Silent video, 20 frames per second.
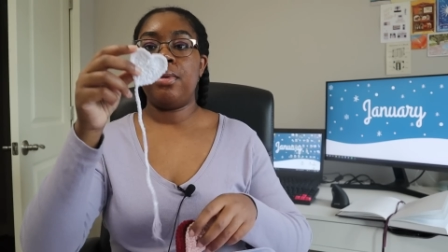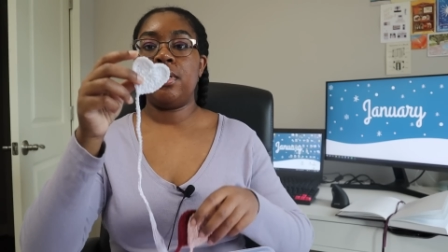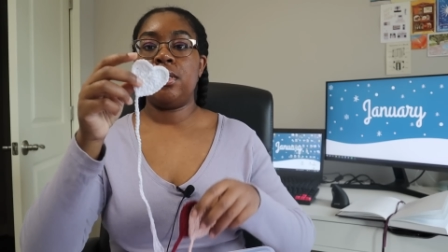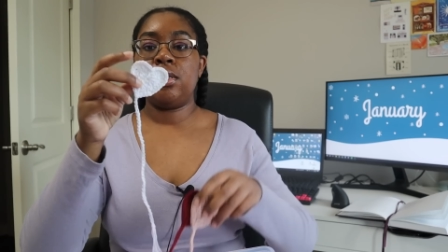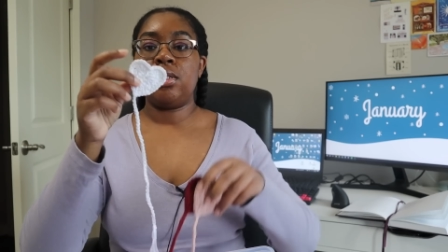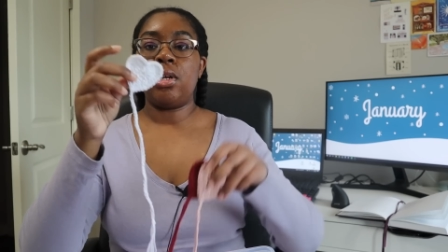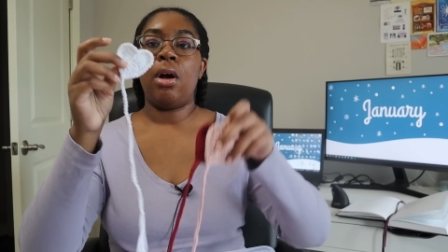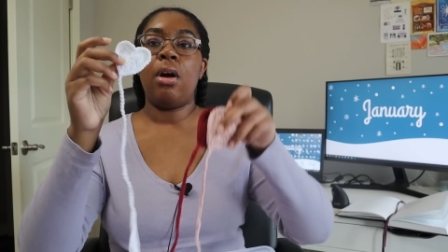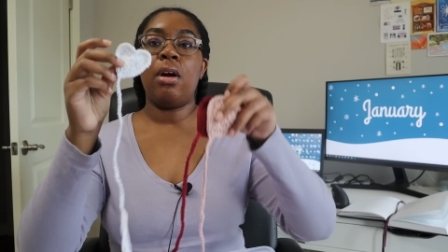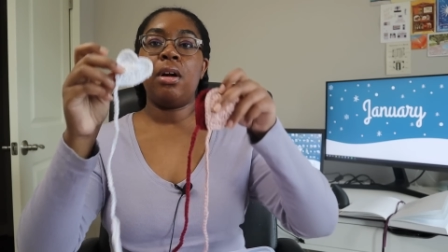
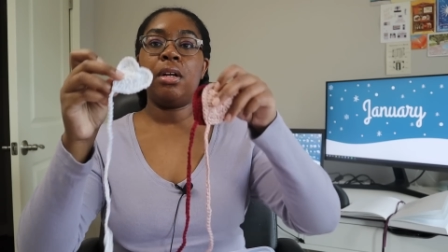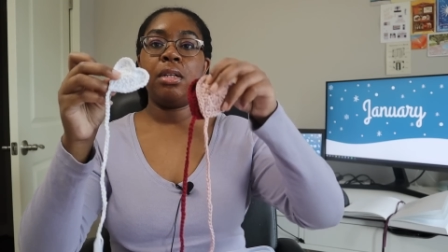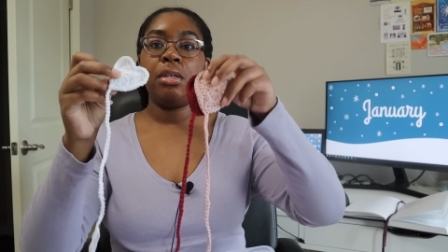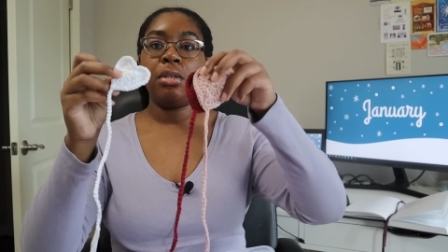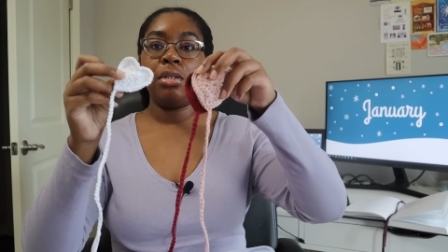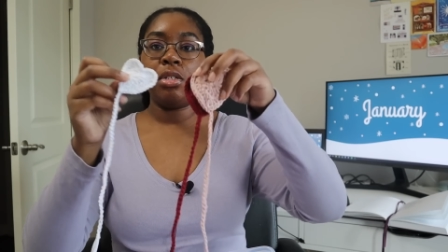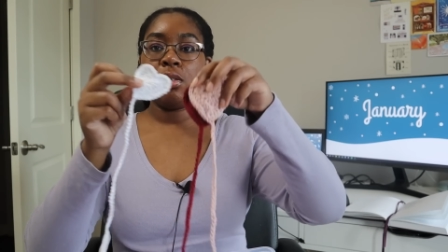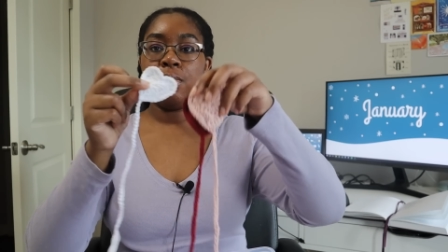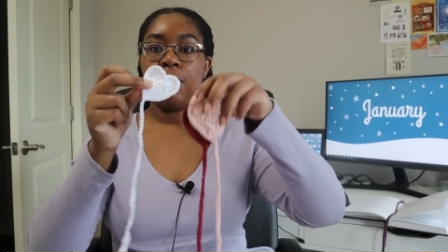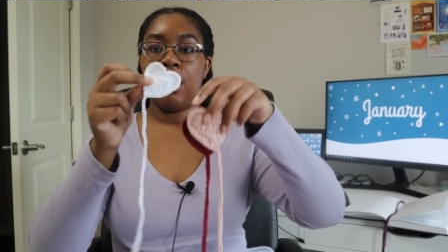ones are a
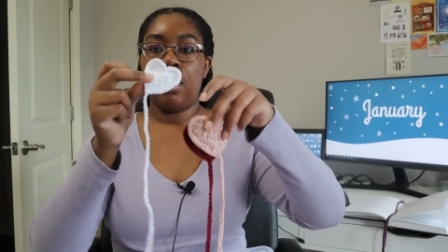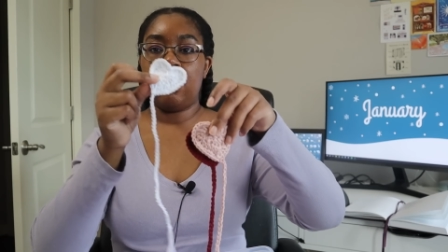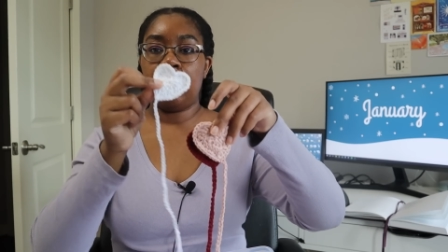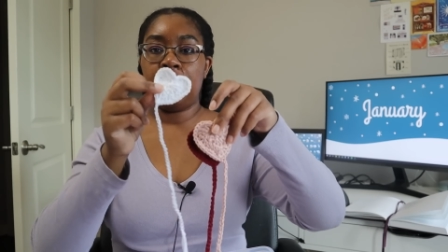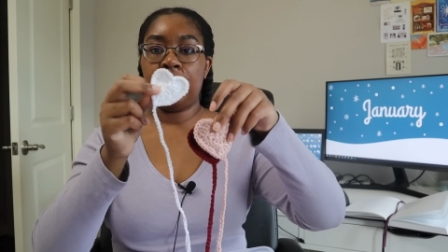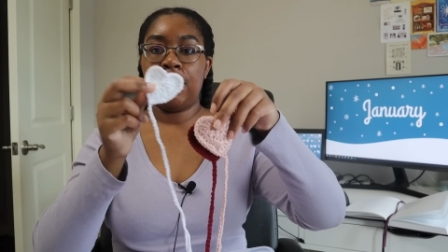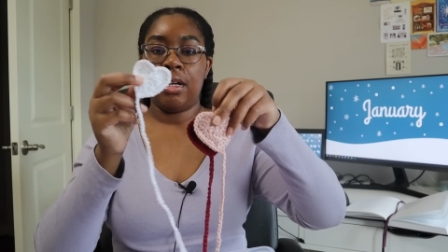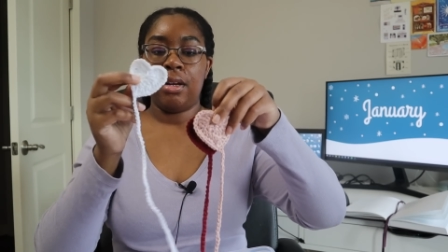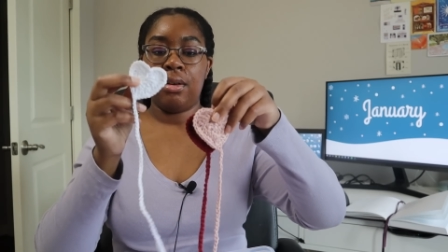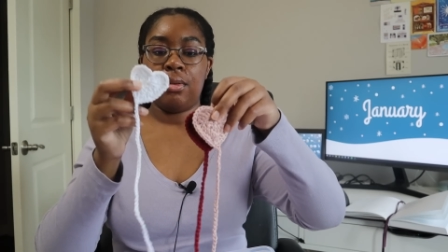little
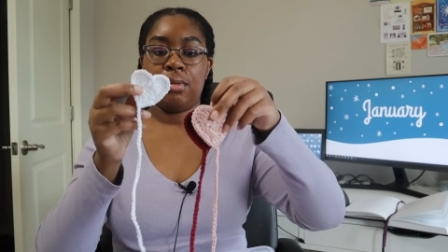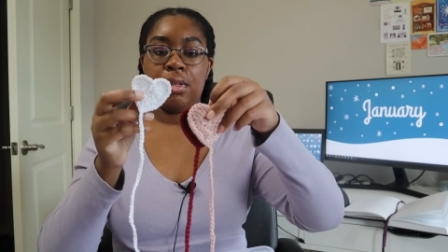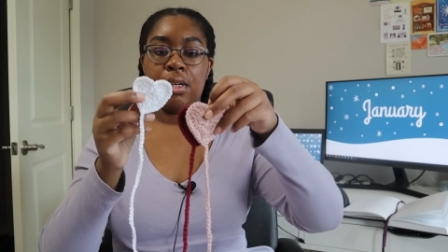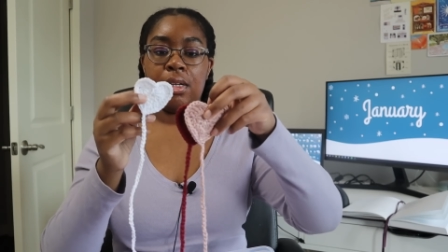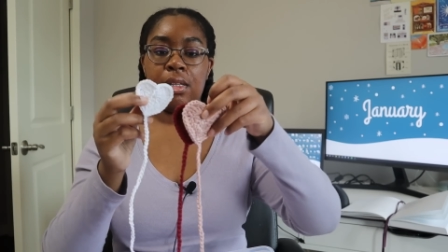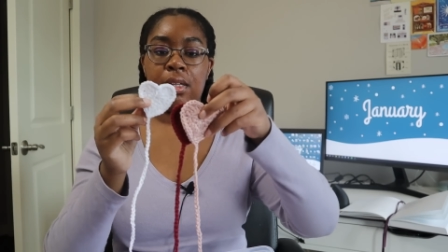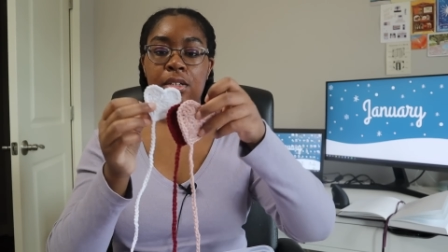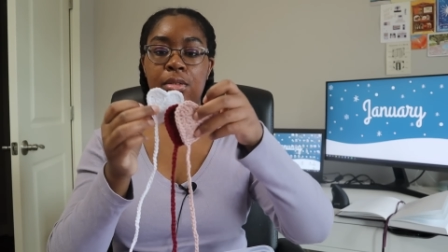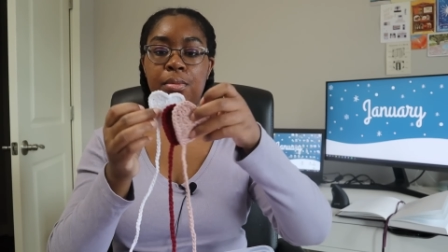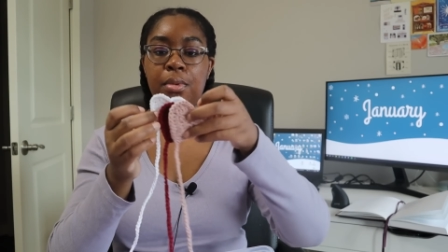smaller, but I don't
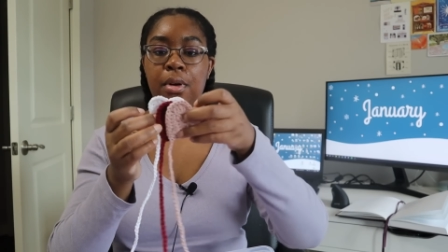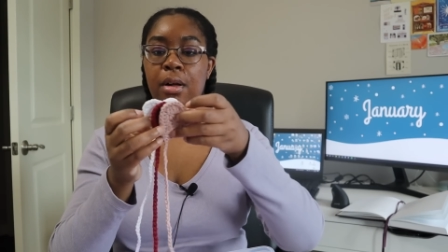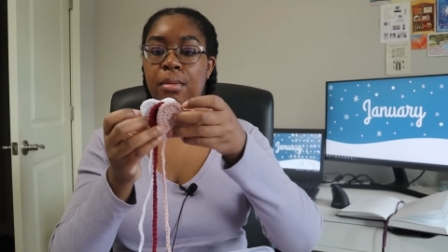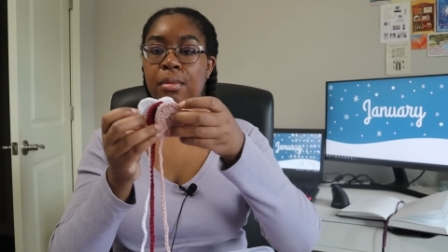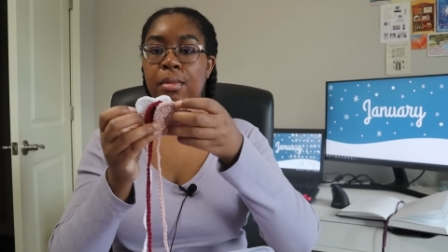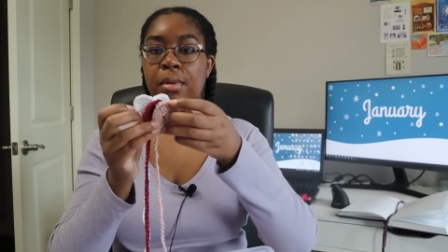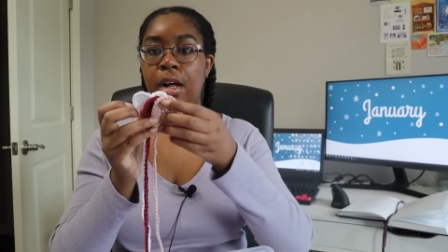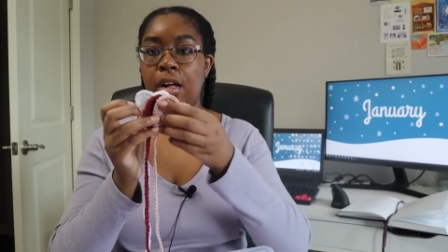think that's a problem.